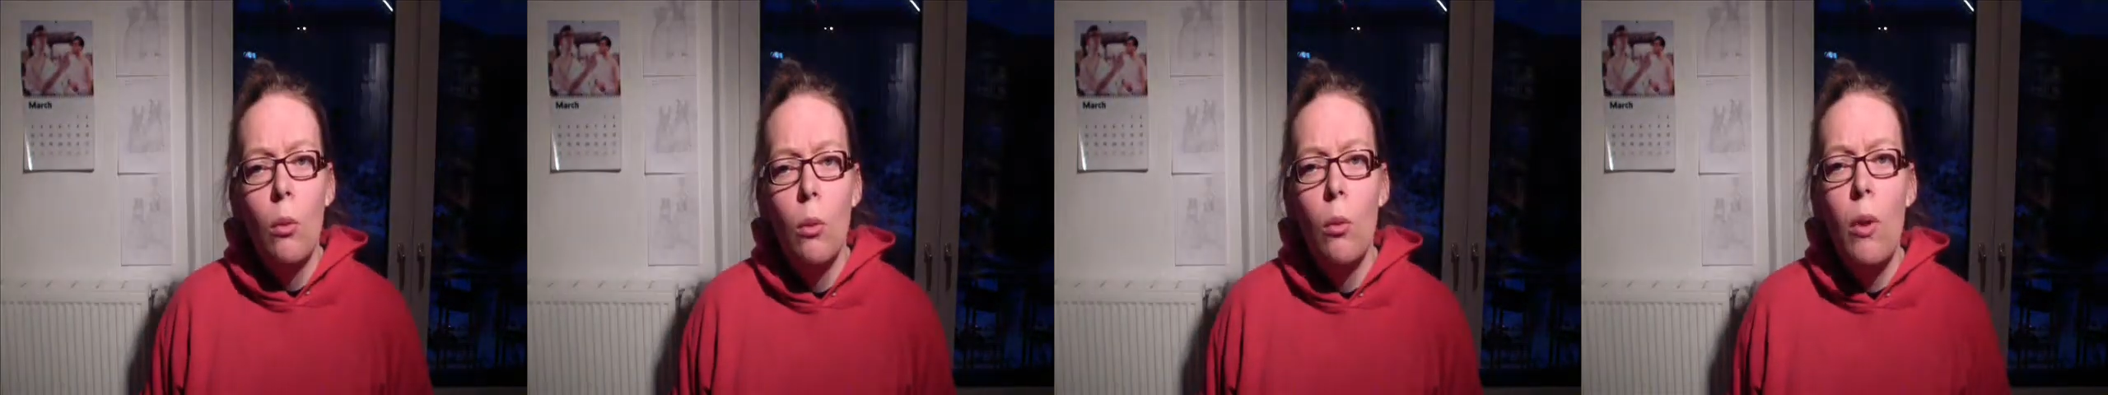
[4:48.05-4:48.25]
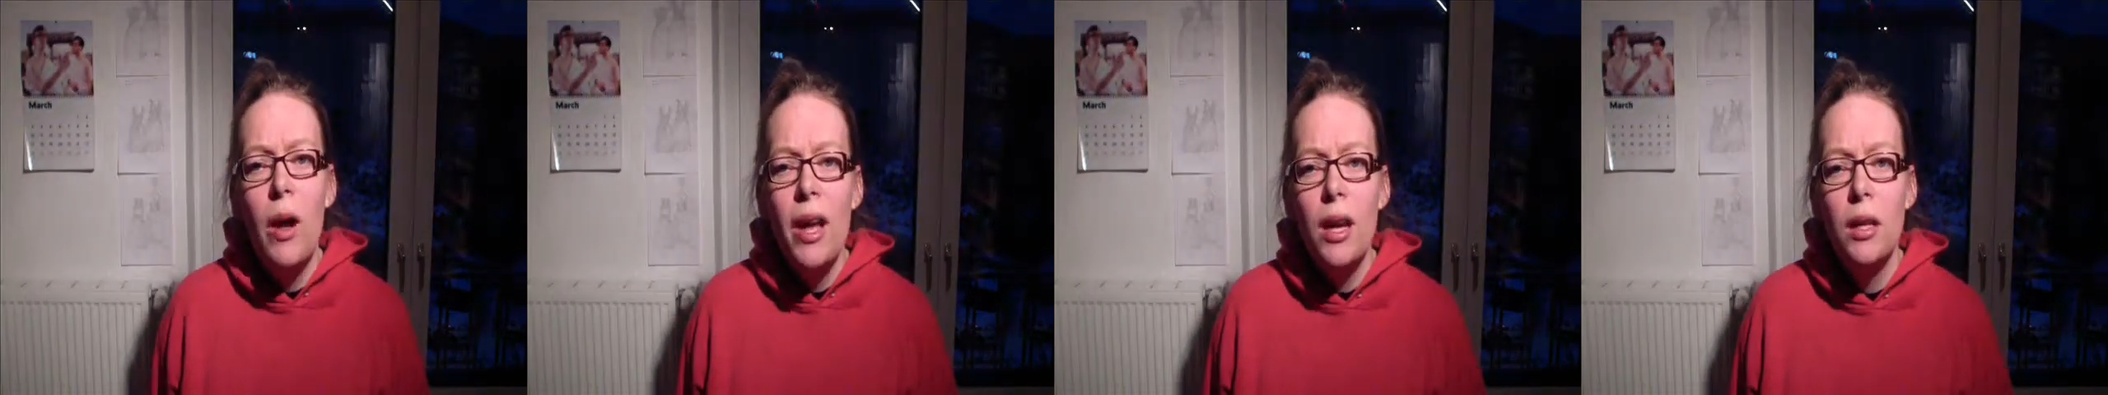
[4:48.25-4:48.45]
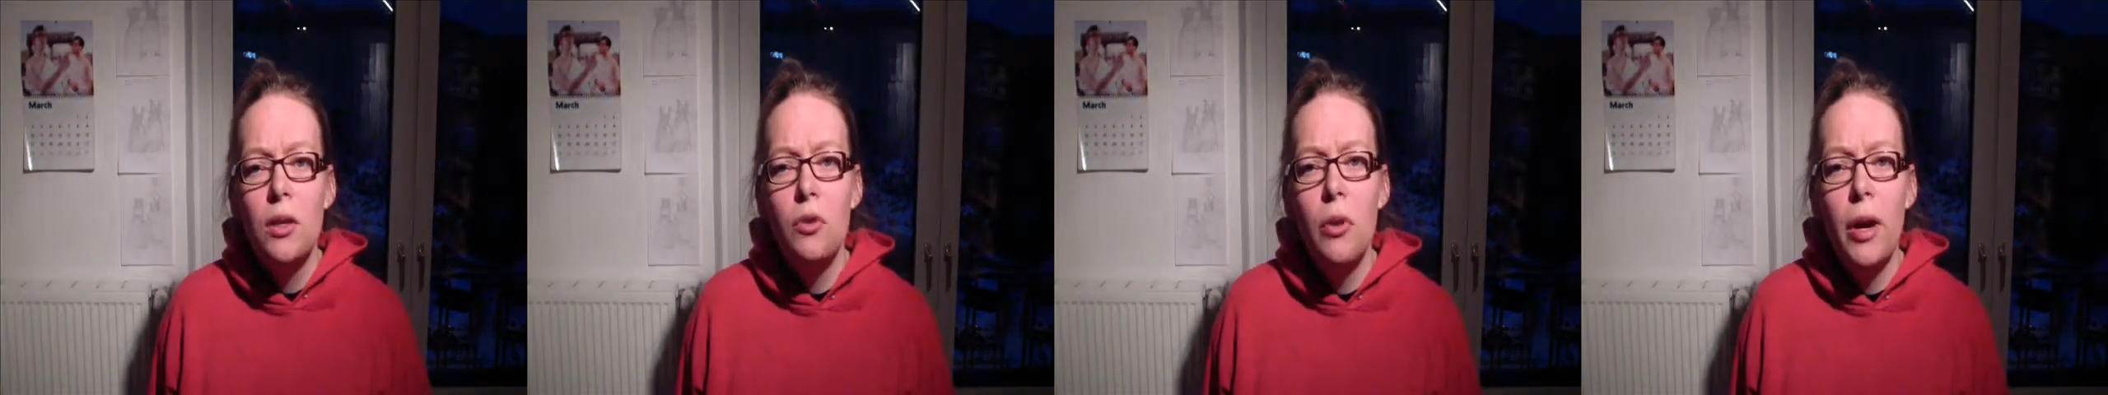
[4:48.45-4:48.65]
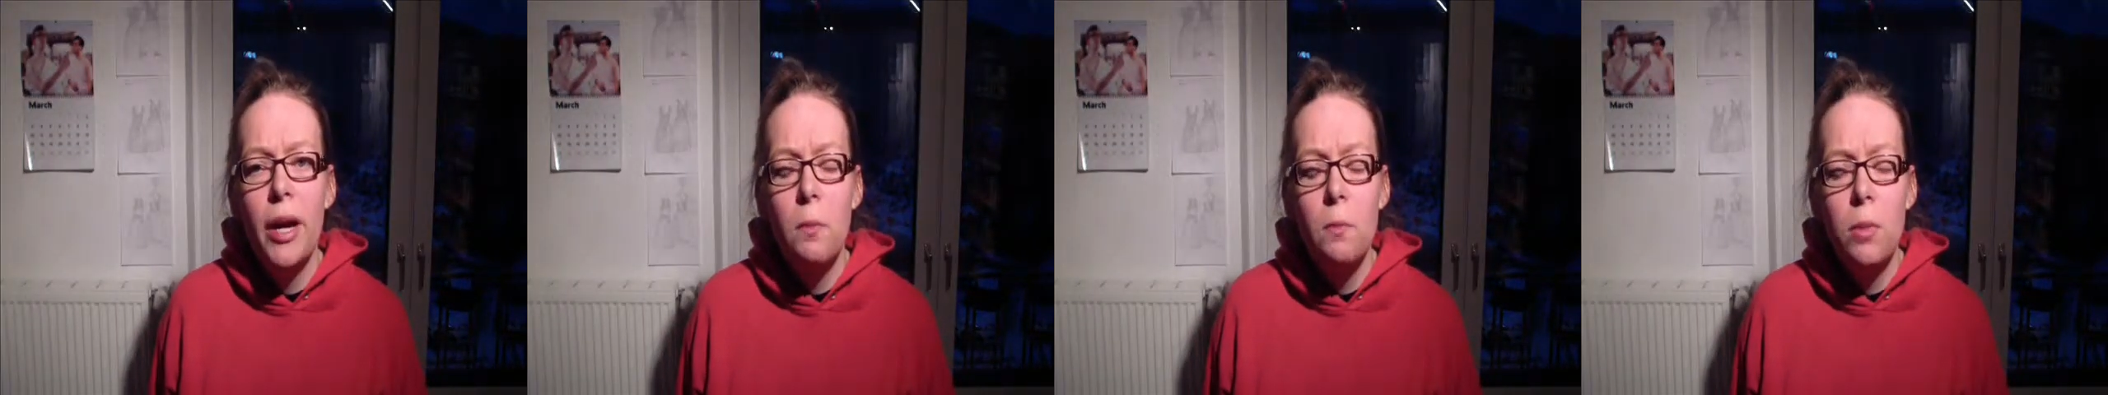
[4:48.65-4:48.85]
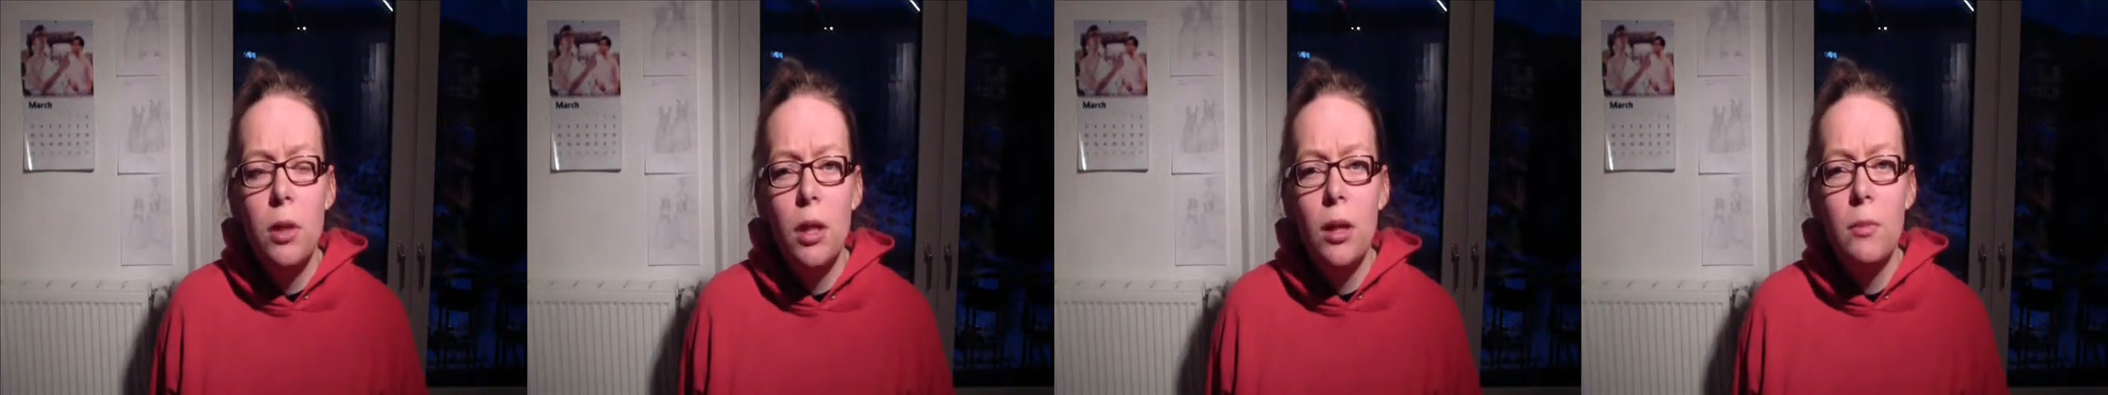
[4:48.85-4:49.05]
Why are
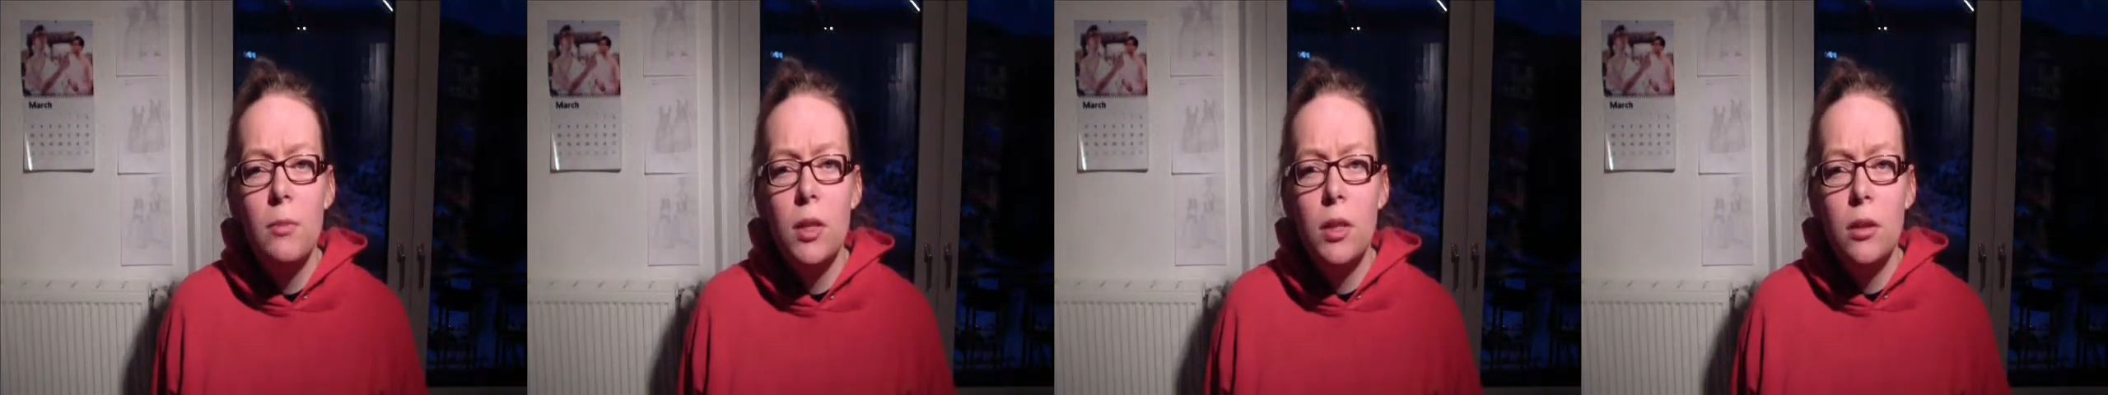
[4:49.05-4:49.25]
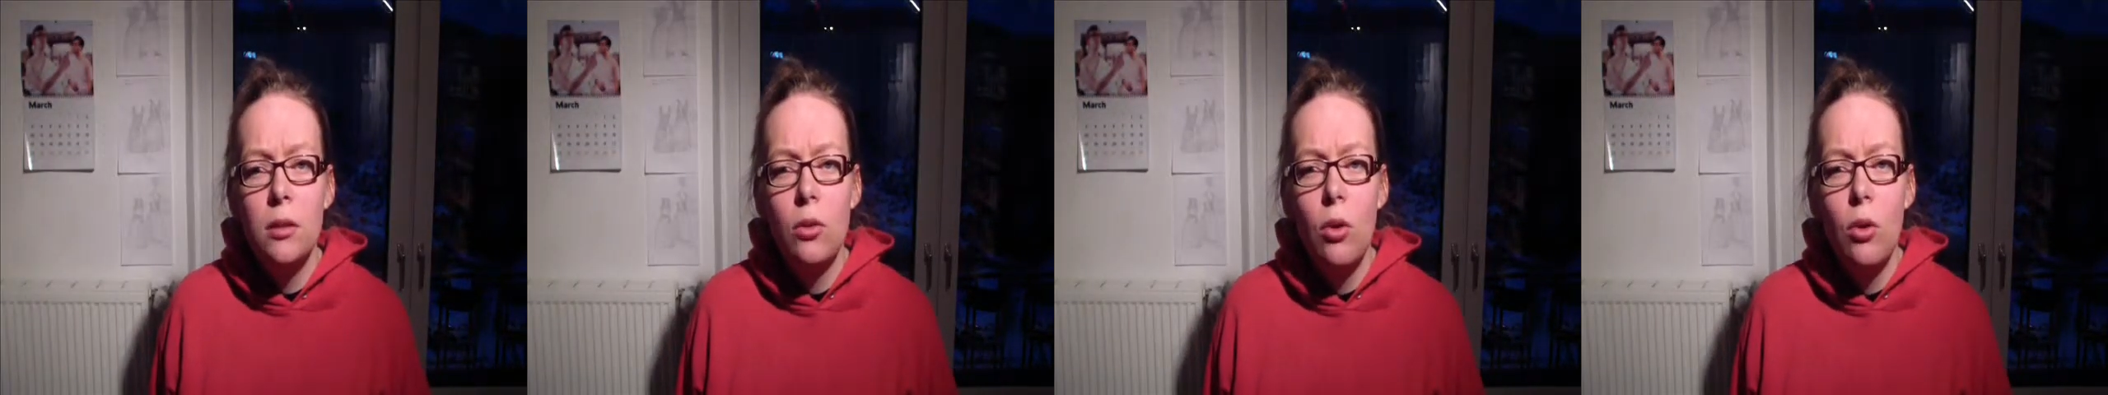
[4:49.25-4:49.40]
dried plums